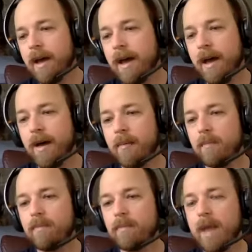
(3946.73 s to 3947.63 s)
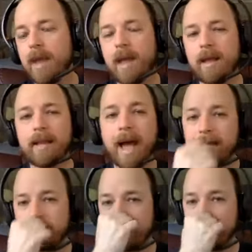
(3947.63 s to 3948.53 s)
And
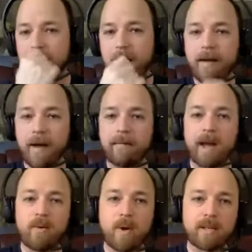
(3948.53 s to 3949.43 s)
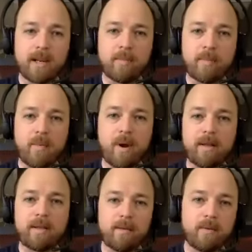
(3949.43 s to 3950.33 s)
lastly, I've got a question here, but I
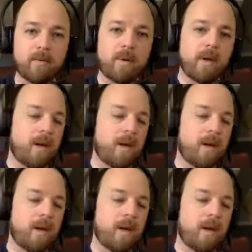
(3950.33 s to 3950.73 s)
wanted to,